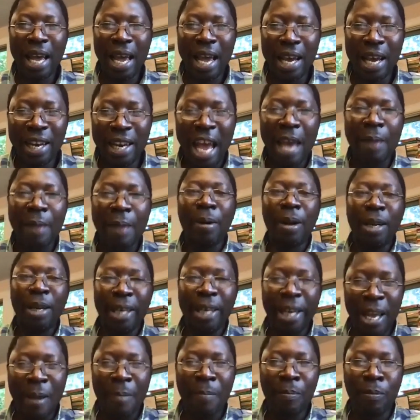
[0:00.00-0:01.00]
enabled
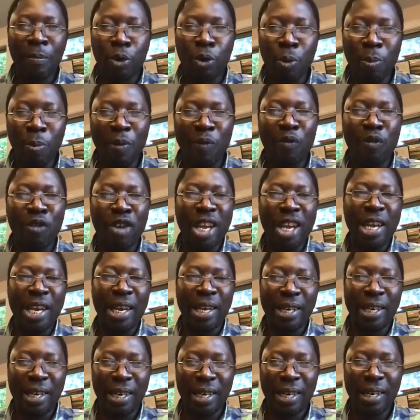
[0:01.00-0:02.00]
him to be
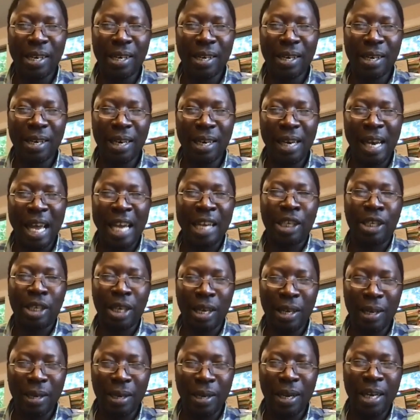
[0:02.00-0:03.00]
freed
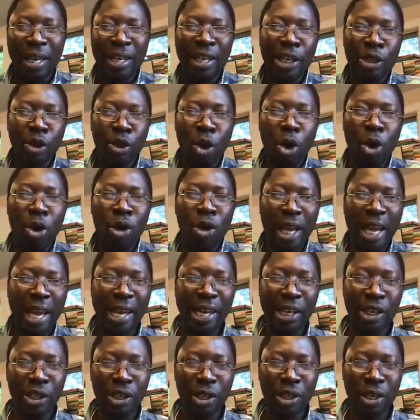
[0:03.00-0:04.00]
later at his old
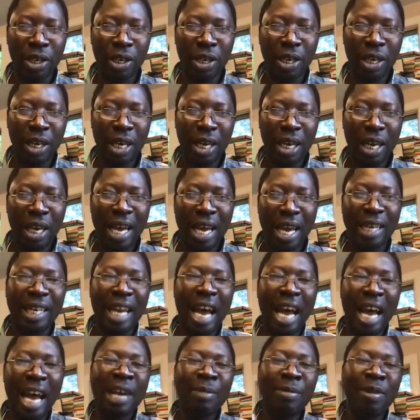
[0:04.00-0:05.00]
age and
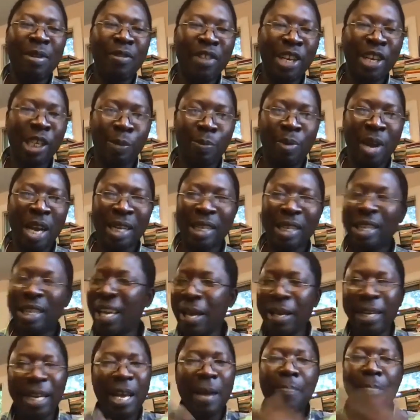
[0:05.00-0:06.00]
died with respect.
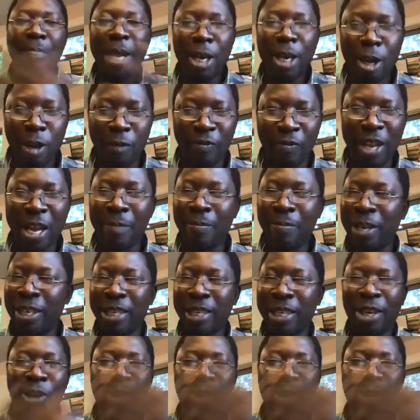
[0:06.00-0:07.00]
There, there are many of them. There's
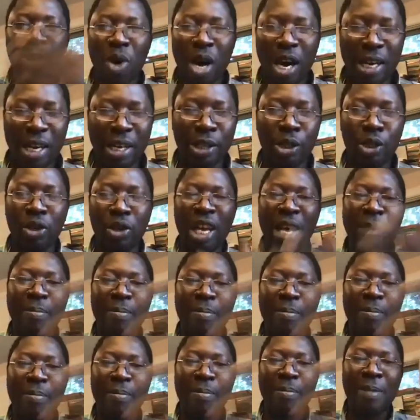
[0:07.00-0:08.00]
another one,
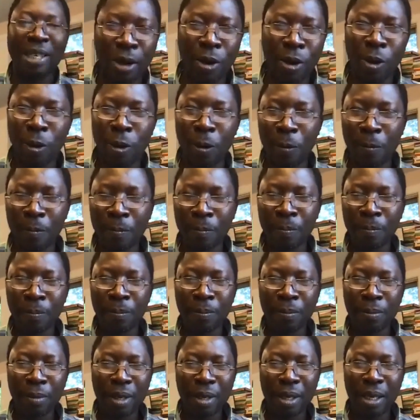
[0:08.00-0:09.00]
Suleiman Jallo.
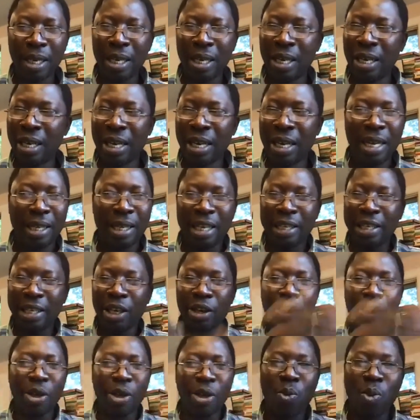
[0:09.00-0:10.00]
Uh,
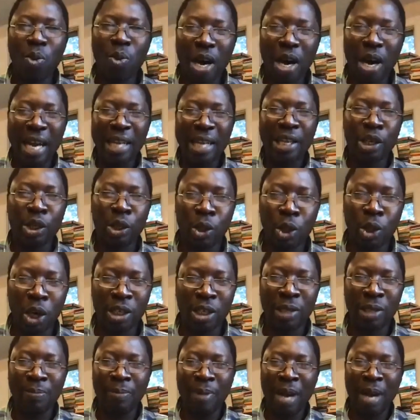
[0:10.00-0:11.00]
there's another one I just
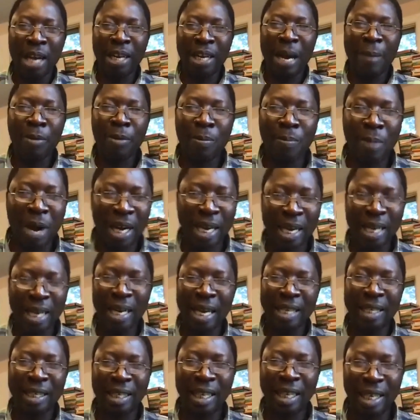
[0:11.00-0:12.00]
talked about, Abu Bakr
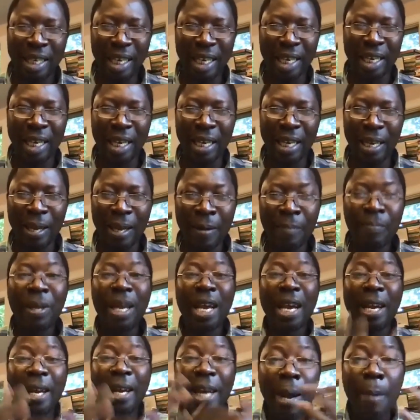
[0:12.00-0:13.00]
as-Siddiqui.
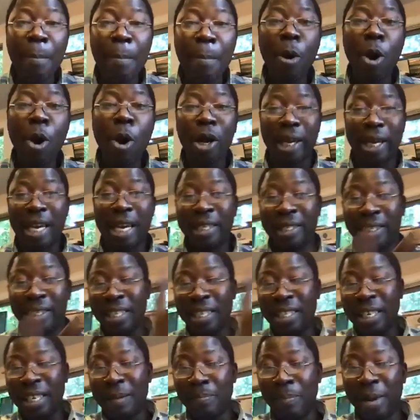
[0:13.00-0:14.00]
And there are more
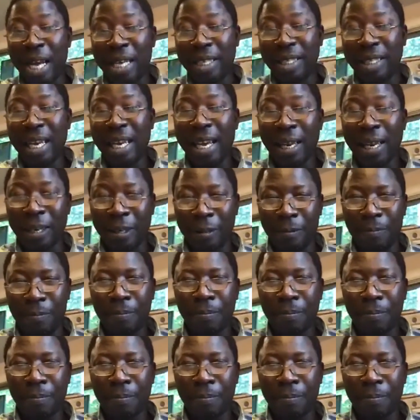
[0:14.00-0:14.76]
cases in Brazil.